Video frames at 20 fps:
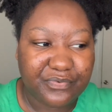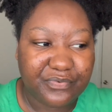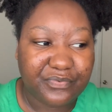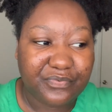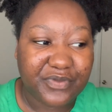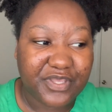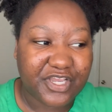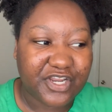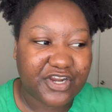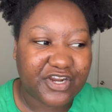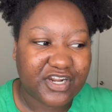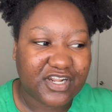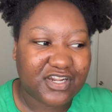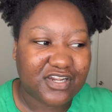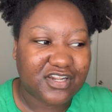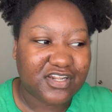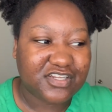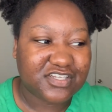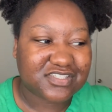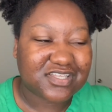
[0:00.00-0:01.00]
weird
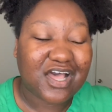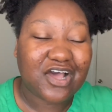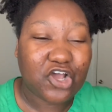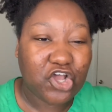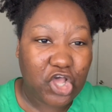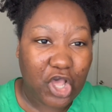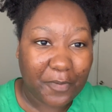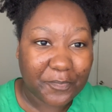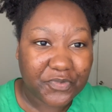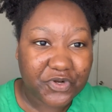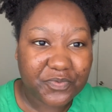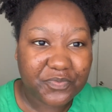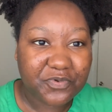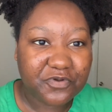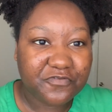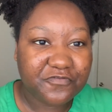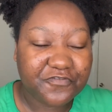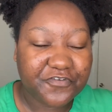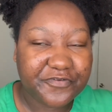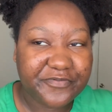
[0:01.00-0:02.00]
and just
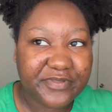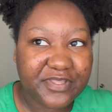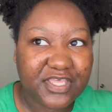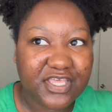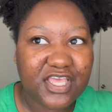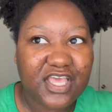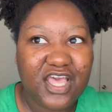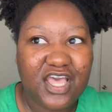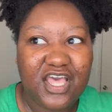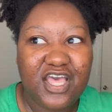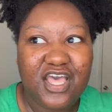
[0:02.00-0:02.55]
uncomfortable for me.